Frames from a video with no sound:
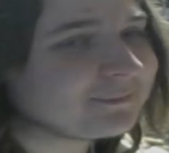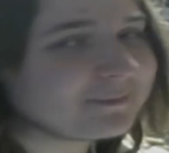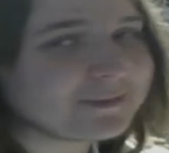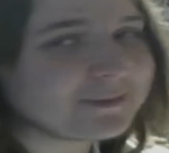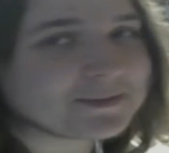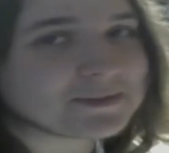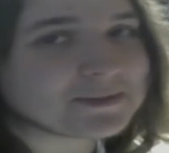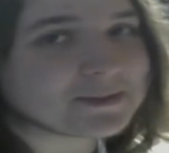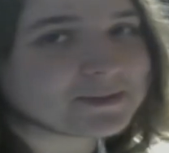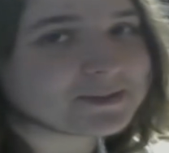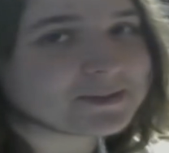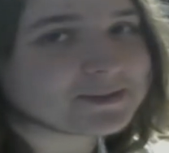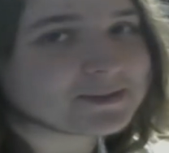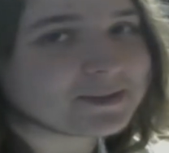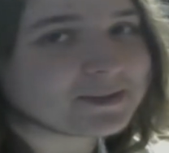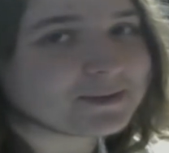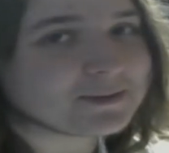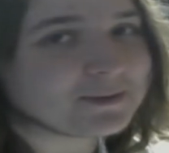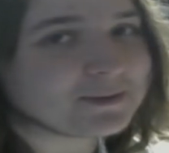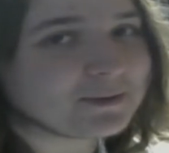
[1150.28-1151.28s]
It's an
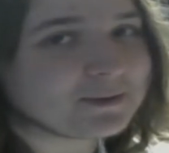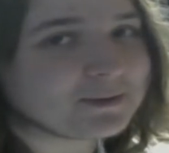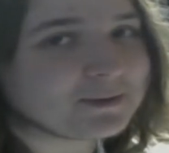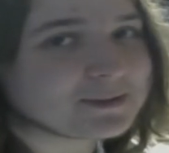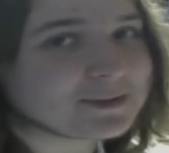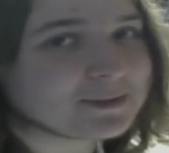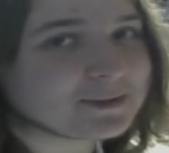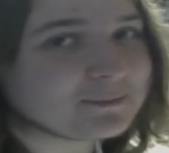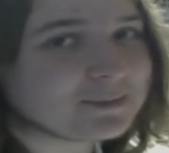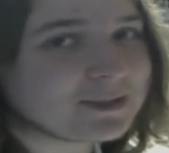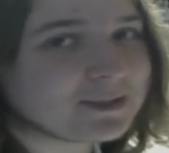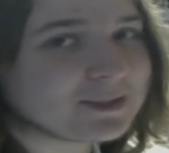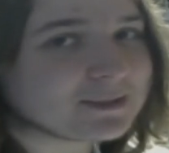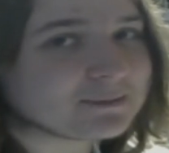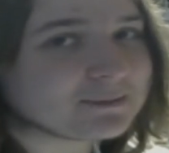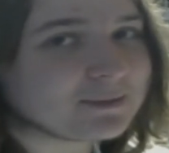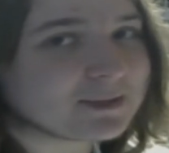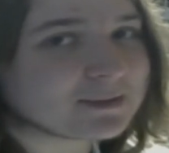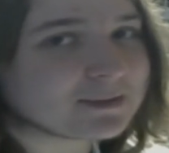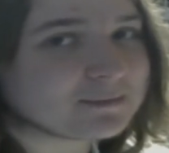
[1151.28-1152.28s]
inside joke. He said the
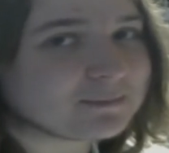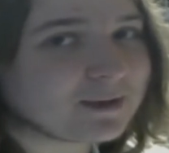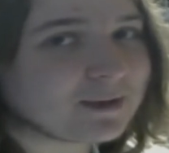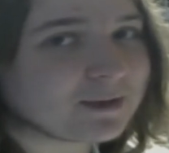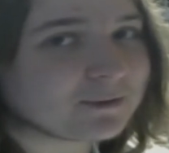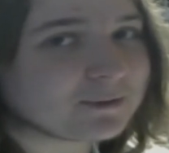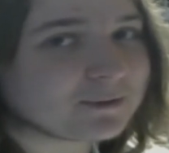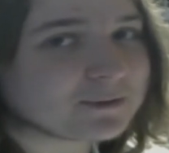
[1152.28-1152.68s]
penis makes it better on